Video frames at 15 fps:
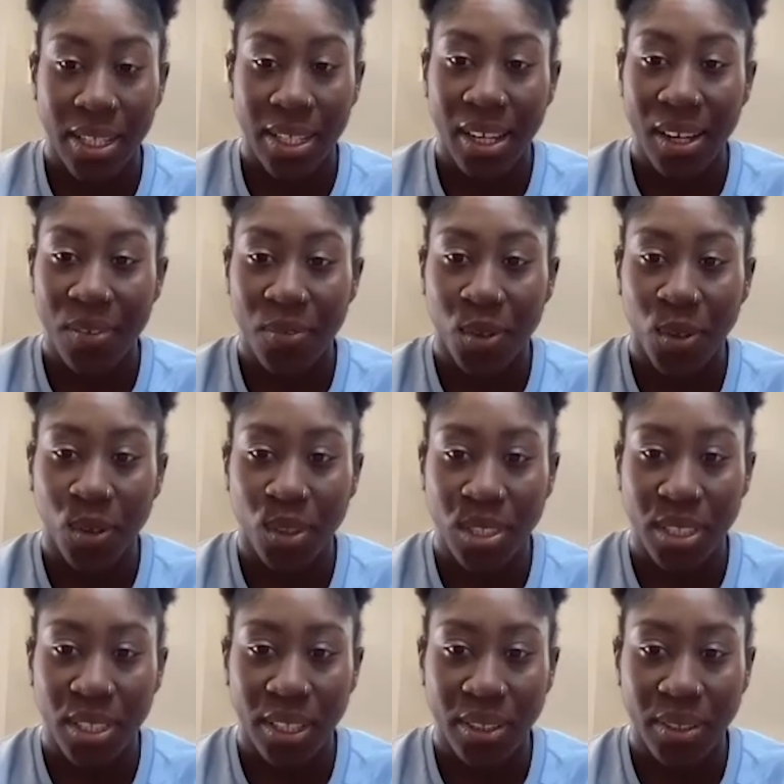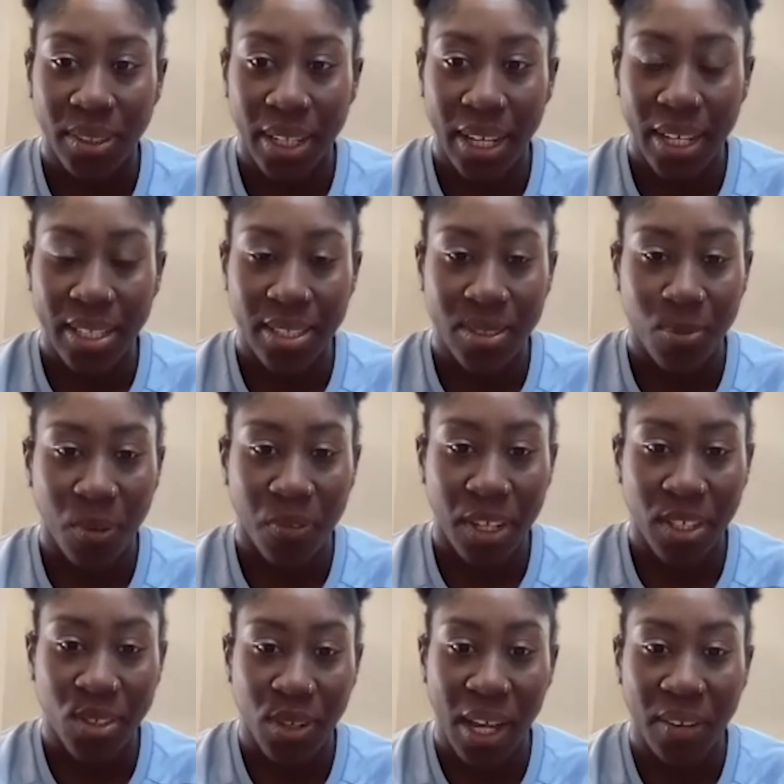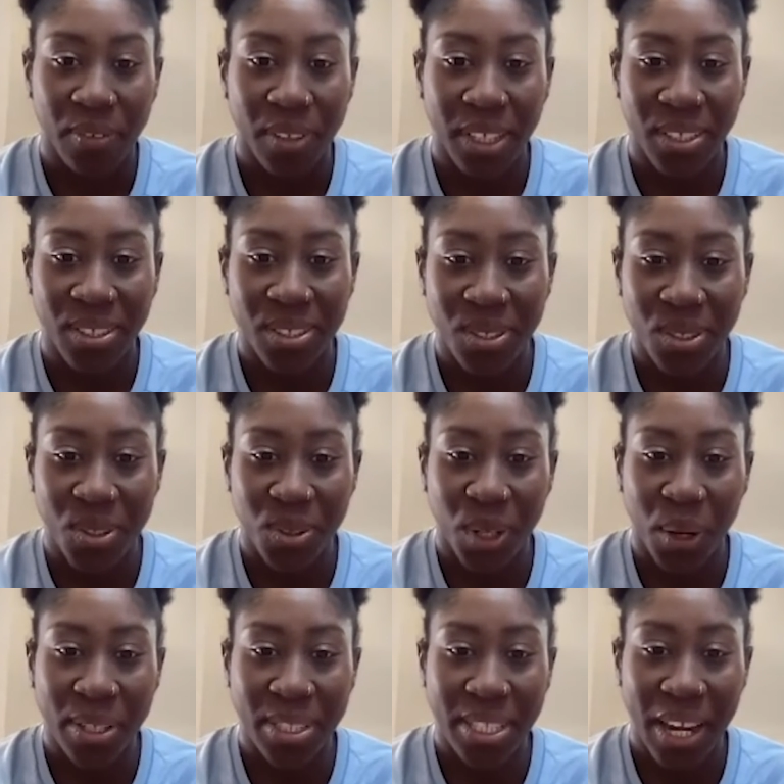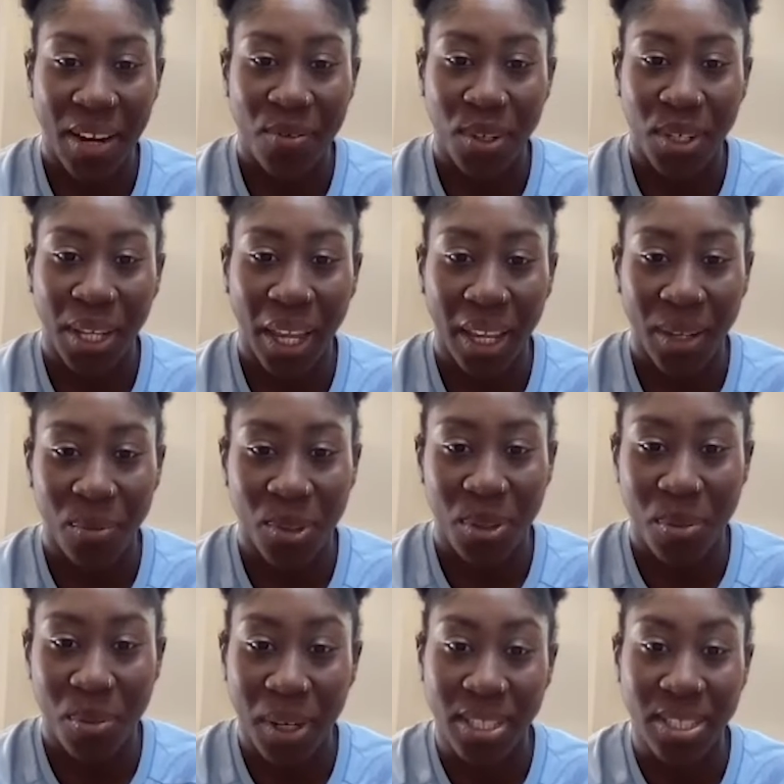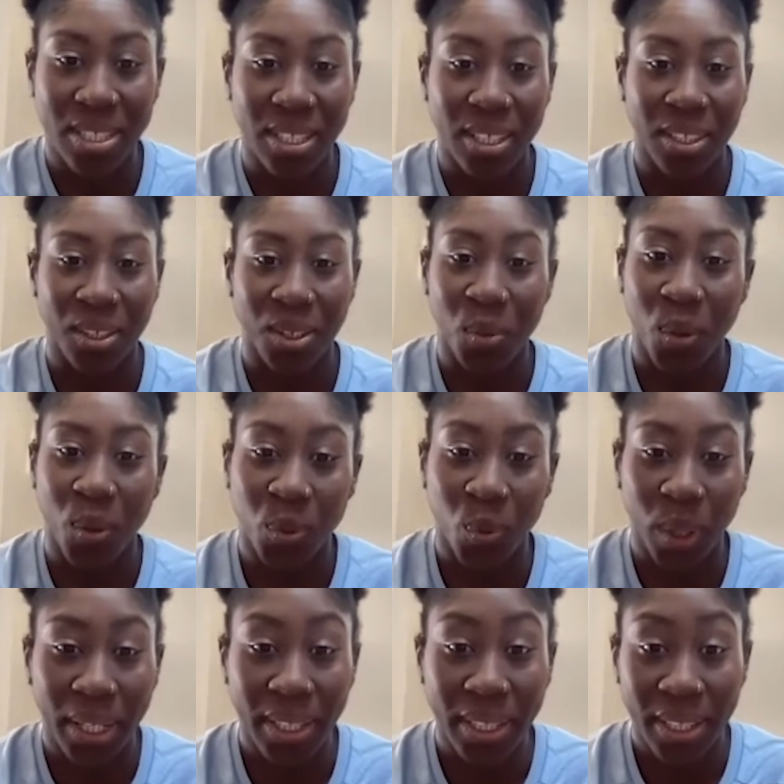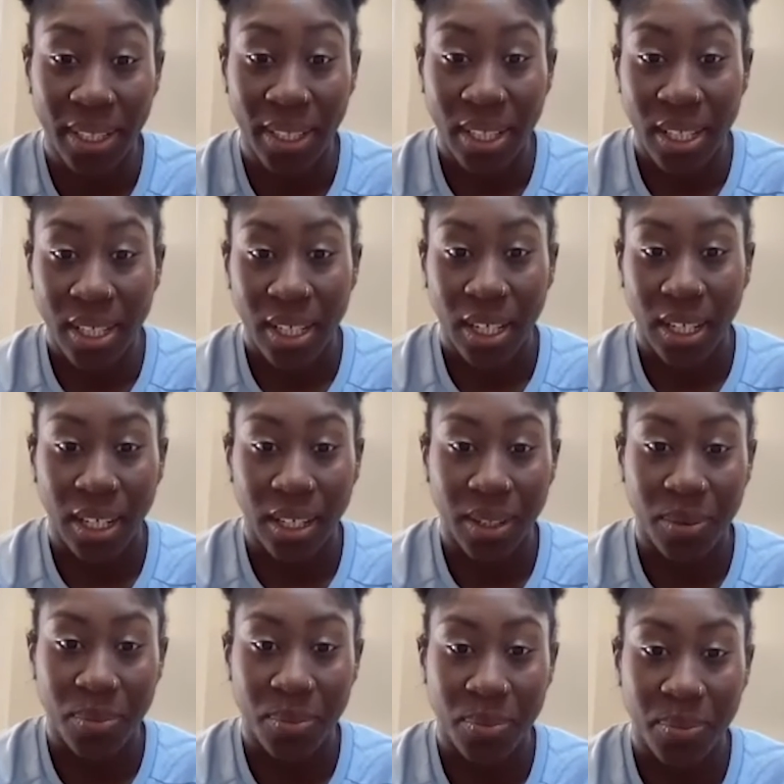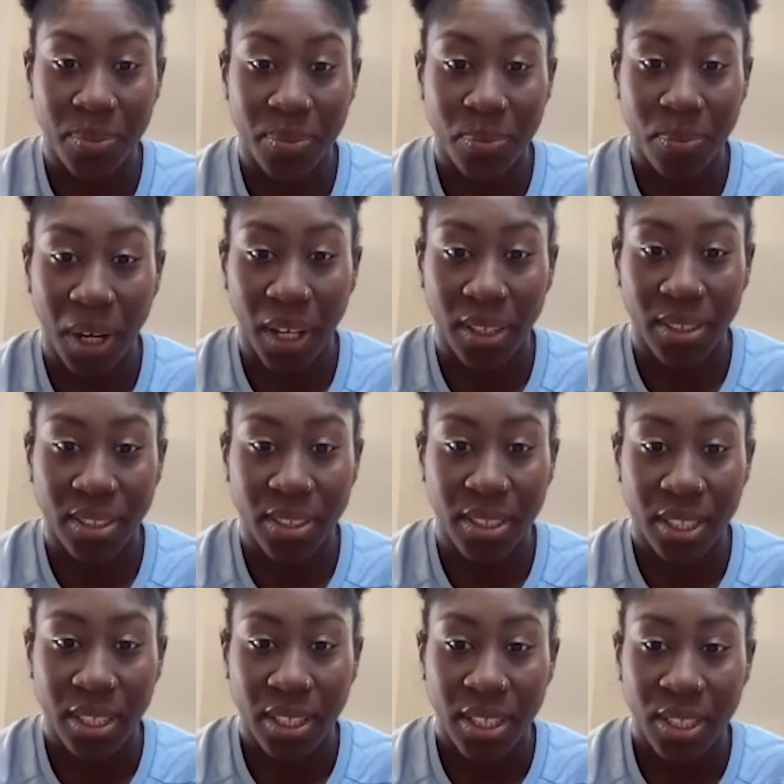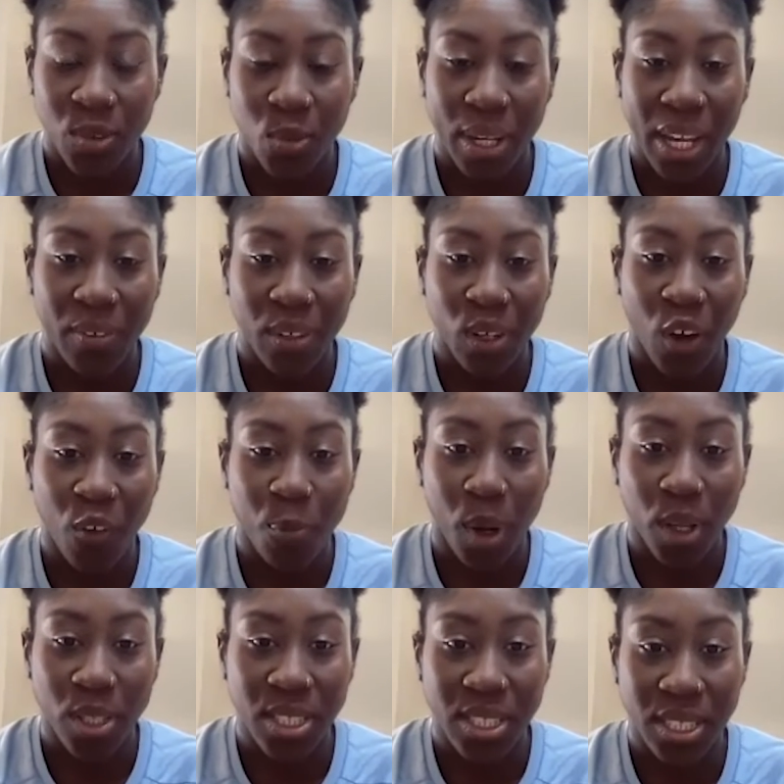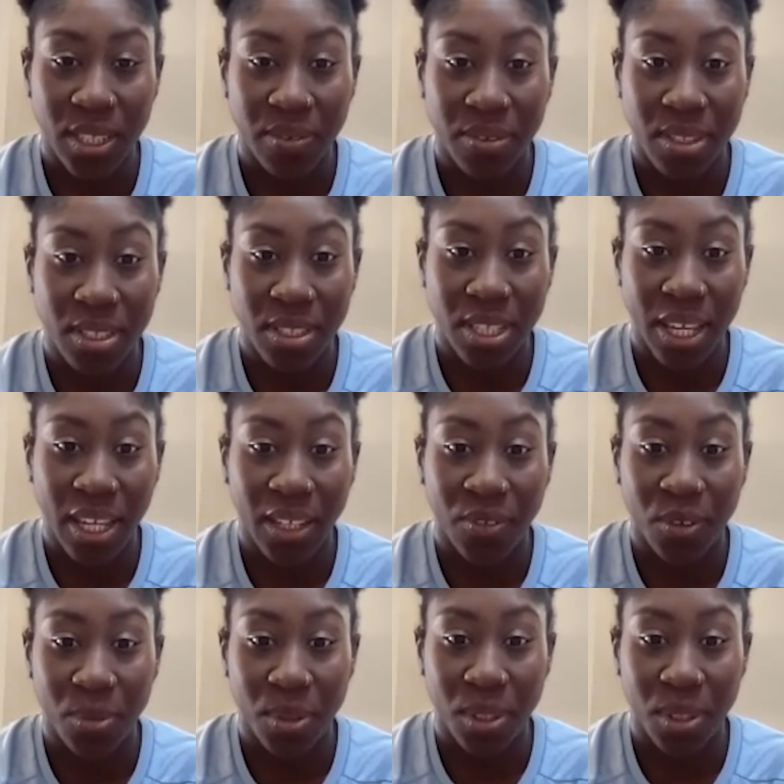Yeah, of course, as professional athletes, you go into every game with the mindset that you want to win. But we have a lot of positives to take from